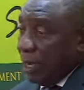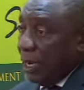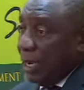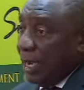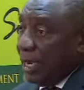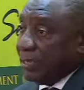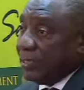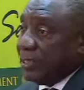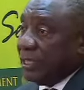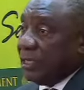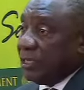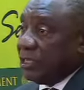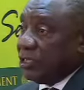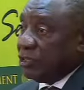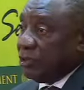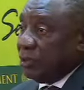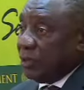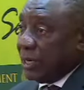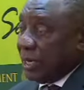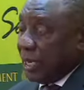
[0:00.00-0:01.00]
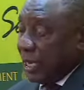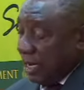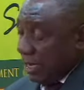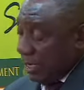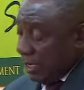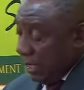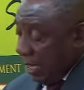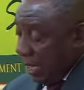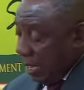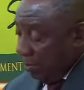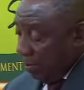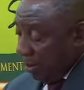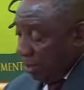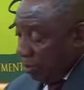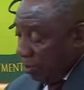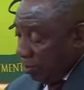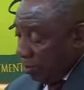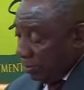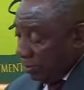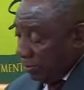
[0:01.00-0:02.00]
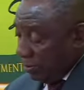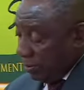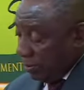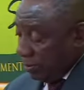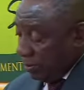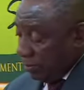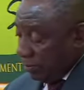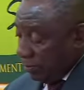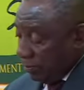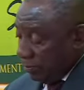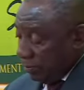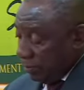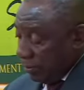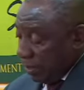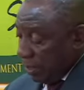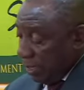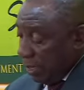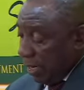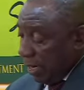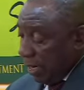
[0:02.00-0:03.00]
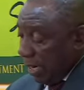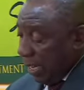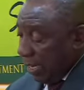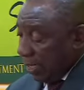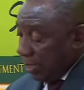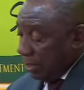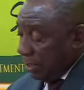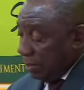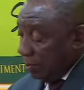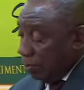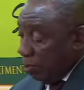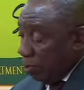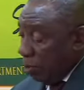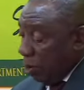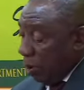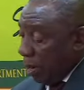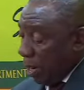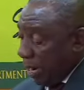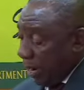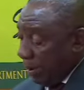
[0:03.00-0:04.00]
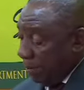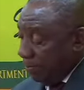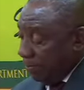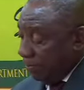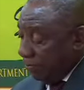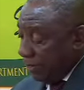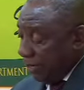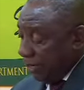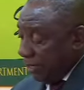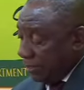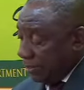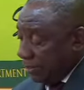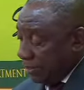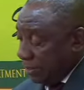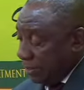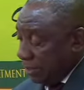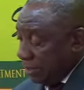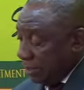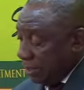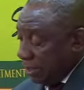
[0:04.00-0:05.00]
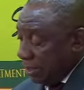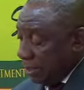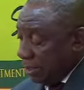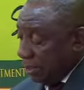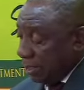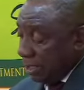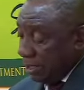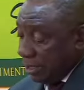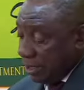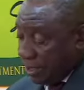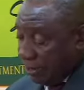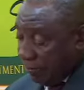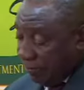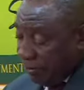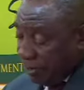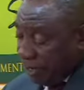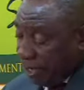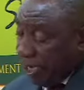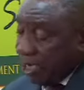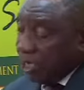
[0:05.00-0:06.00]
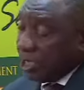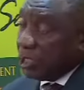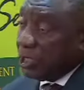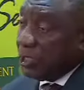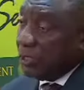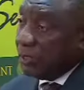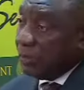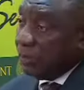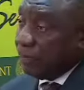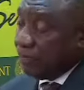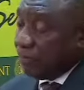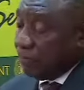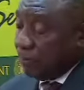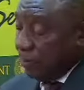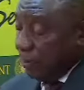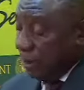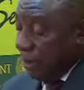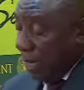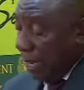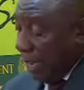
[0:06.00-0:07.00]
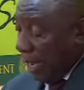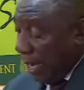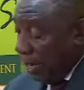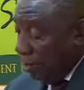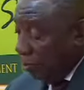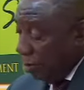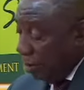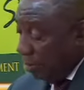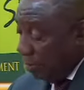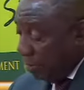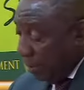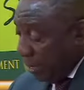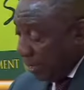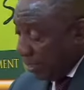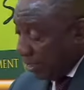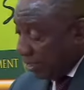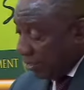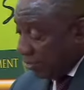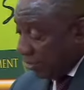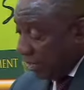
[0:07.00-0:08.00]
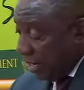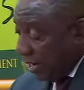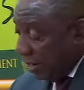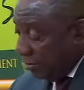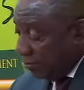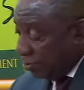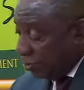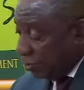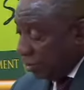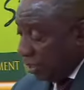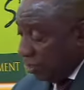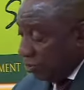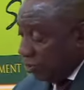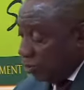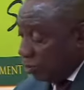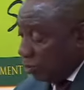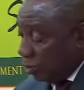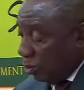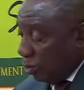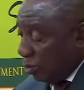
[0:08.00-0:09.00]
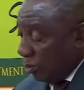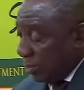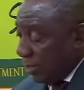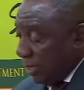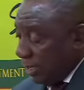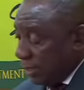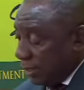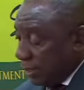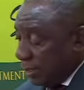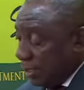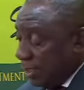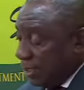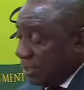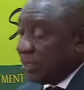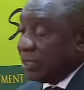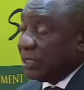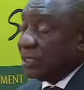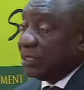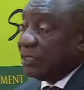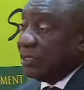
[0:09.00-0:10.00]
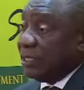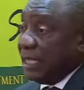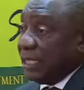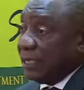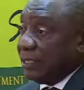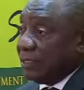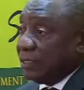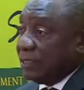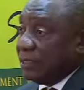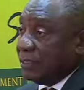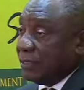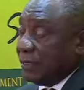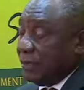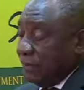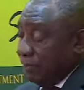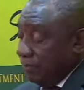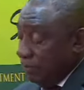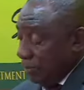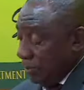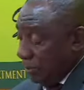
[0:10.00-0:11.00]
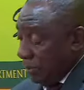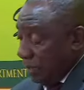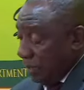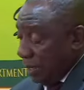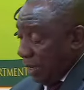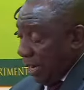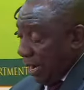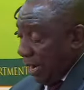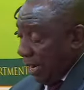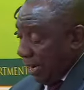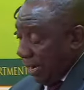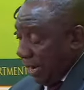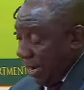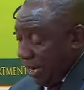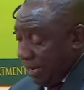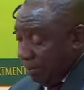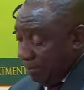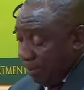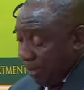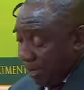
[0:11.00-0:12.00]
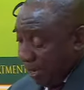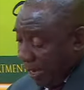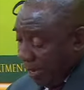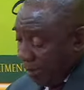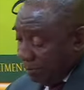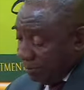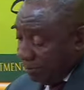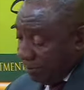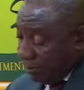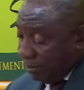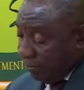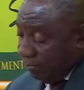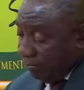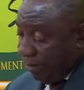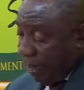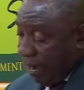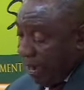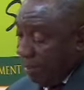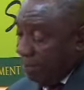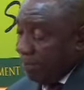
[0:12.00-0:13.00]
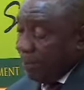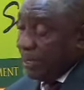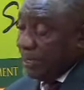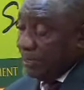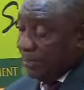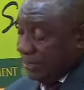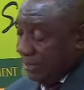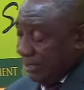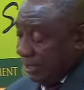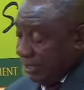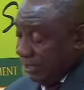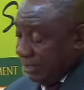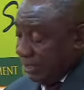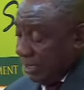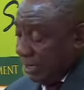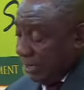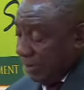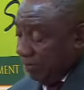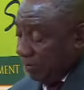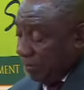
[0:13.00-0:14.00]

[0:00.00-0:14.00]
as historical neighborhoods like the World Cup face gentrification, and we must strive to ensure that District 6 again becomes a vibrant center